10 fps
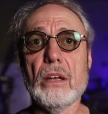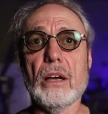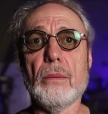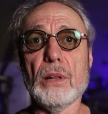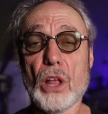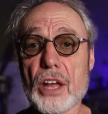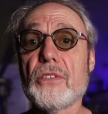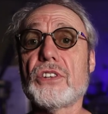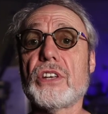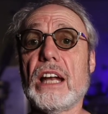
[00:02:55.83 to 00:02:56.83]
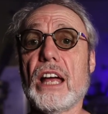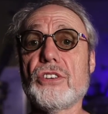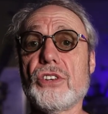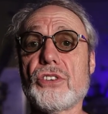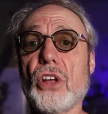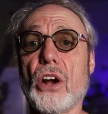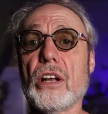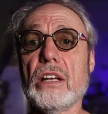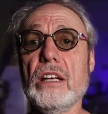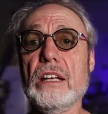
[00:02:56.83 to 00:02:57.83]
A lot of it's going to actually
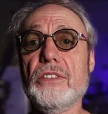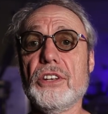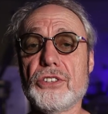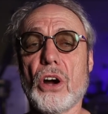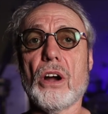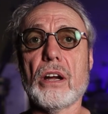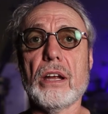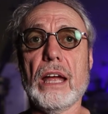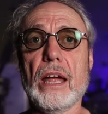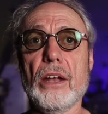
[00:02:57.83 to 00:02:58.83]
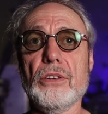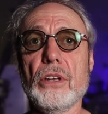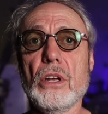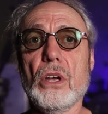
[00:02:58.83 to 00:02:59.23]
start in the dark, and